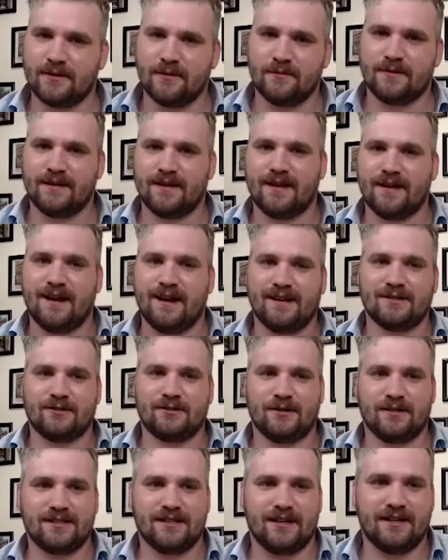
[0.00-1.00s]
something, an
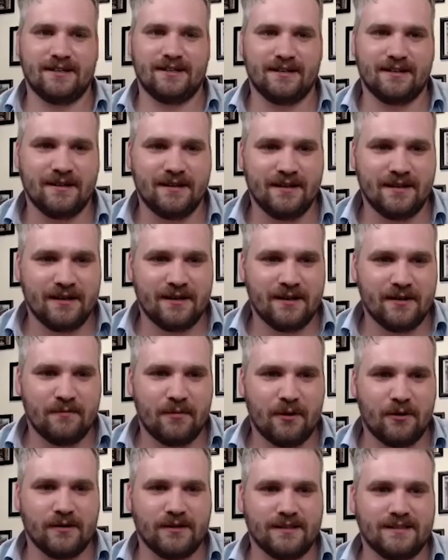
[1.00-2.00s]
extra exciting
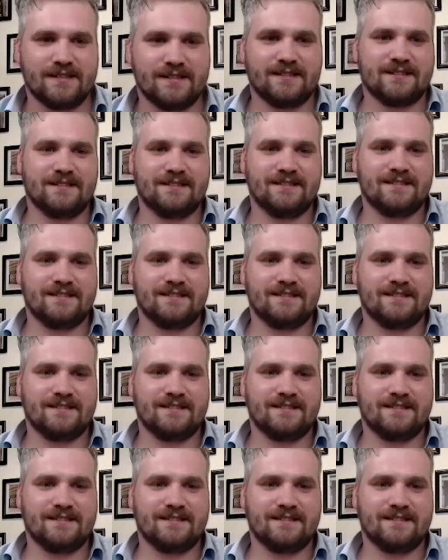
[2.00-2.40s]
bonus.